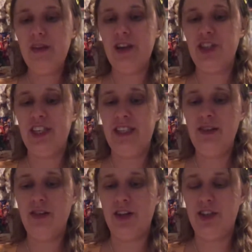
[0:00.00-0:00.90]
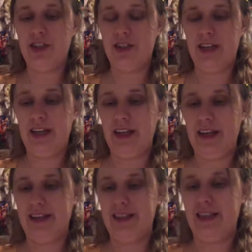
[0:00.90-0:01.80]
She still clutched her tiny
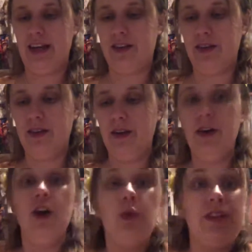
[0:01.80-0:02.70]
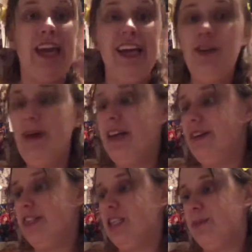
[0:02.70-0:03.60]
hands together. With animated
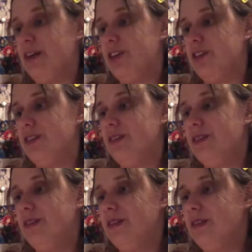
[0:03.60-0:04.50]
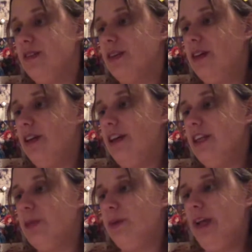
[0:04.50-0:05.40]
expressions, he
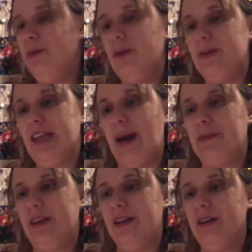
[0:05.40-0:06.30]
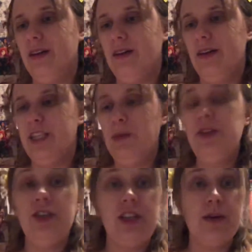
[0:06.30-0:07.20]
explained what was happening. His
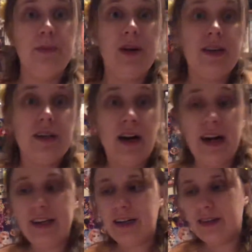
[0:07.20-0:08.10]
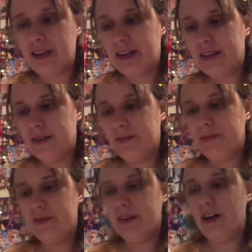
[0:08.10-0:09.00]
mother stared bug-eyed at Alina,
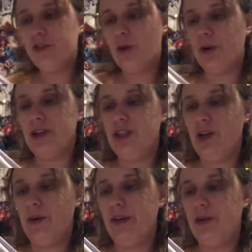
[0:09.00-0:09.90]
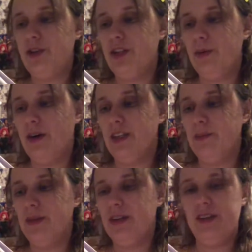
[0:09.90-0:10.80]
of course knowing who she was,
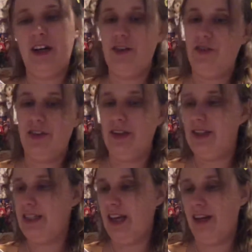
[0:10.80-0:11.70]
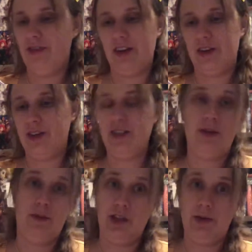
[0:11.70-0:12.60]
but not feeling safe that her
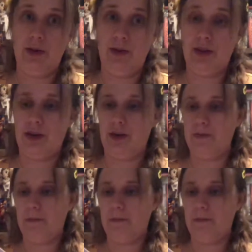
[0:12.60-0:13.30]
son was going with her.